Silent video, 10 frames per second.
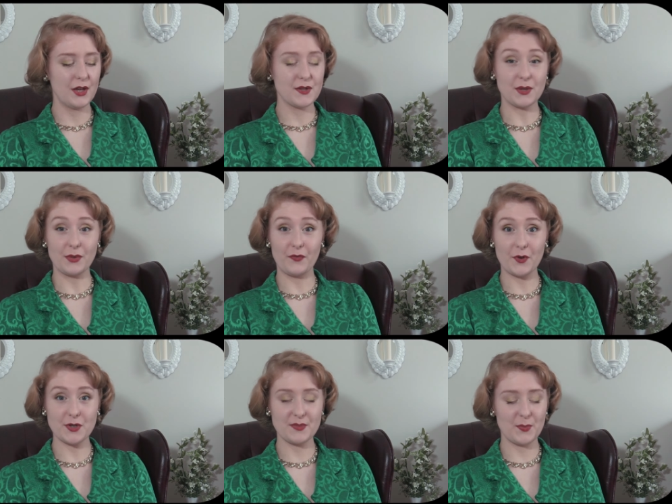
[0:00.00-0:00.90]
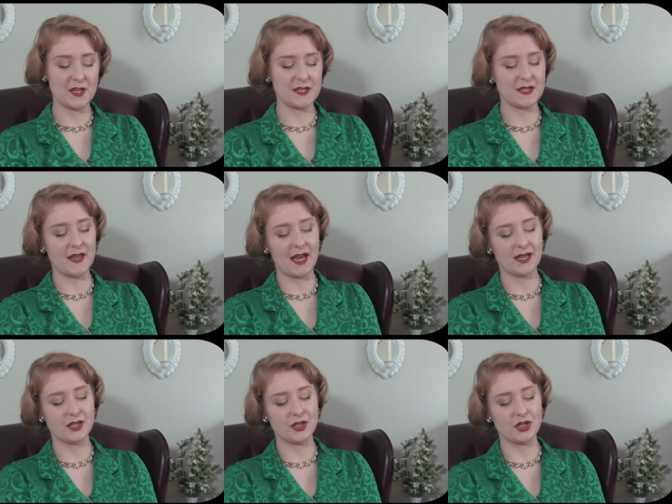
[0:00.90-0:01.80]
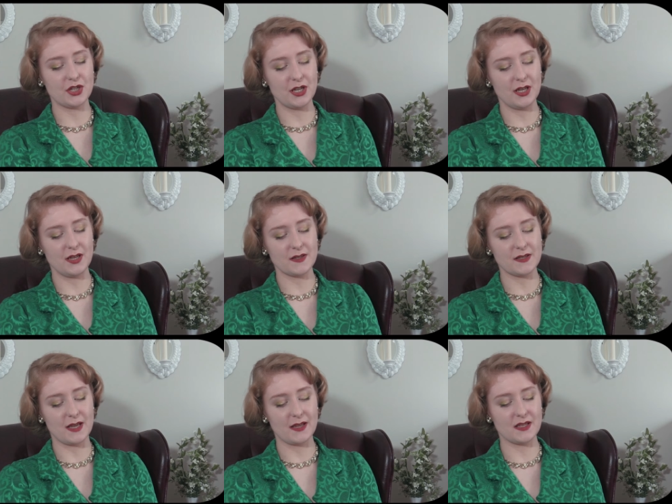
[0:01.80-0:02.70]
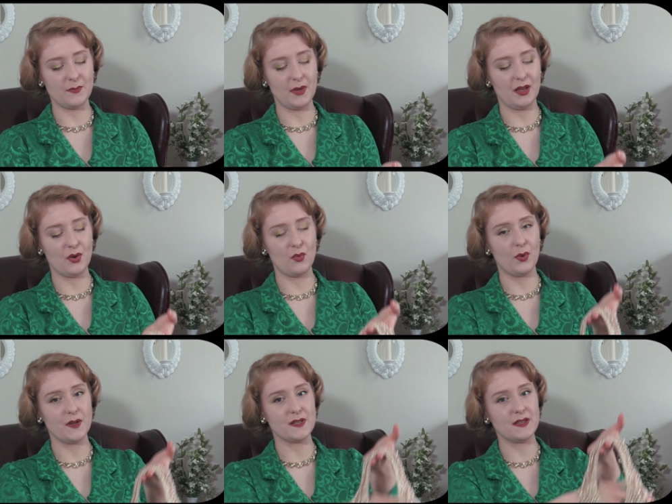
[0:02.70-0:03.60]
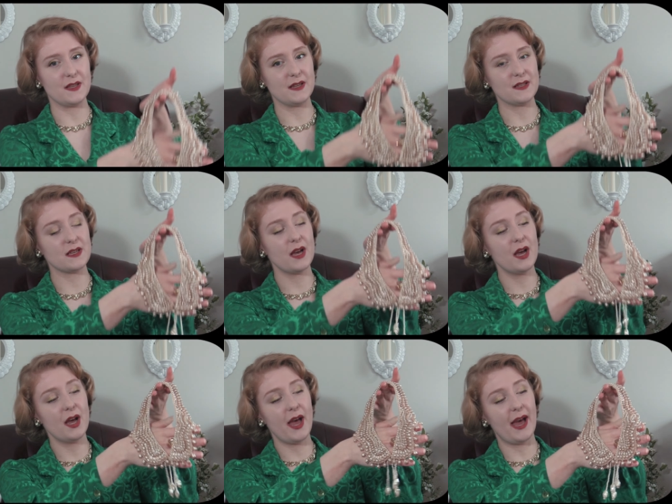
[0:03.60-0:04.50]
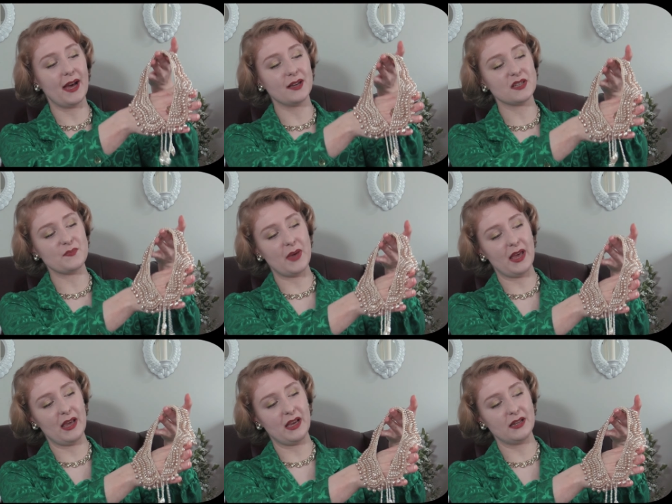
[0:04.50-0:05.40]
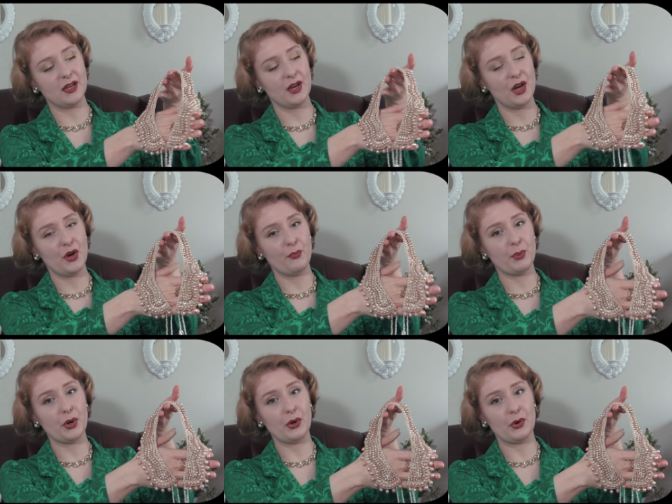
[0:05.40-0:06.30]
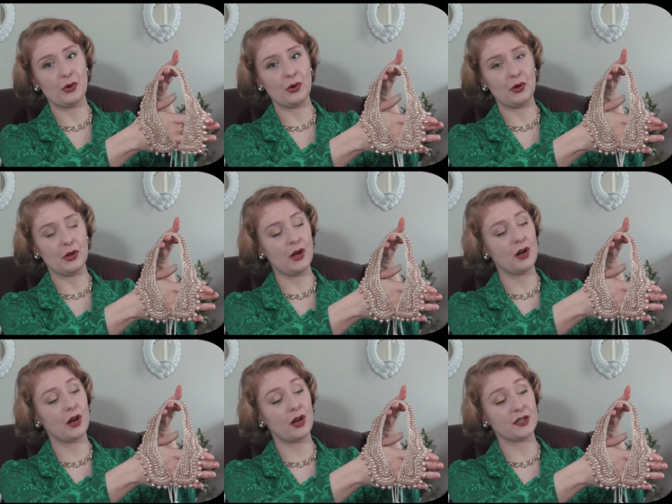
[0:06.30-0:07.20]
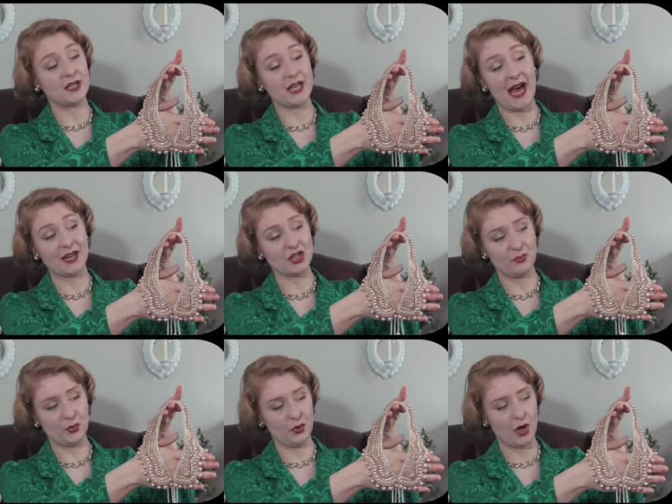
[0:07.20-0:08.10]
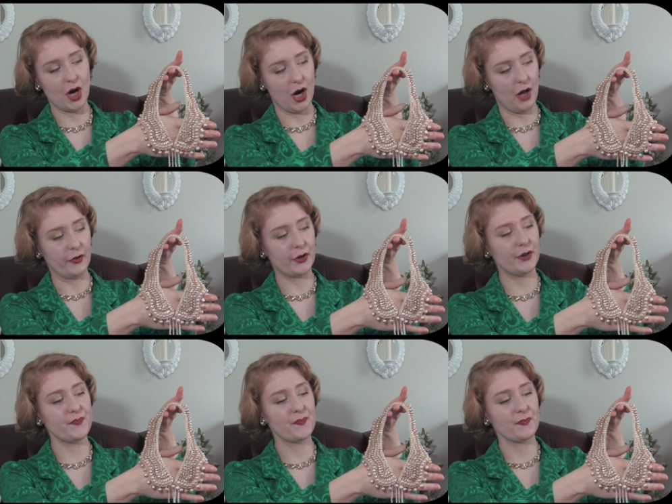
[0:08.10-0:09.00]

So the first piece that she sent me was this handmade pearl detachable collar.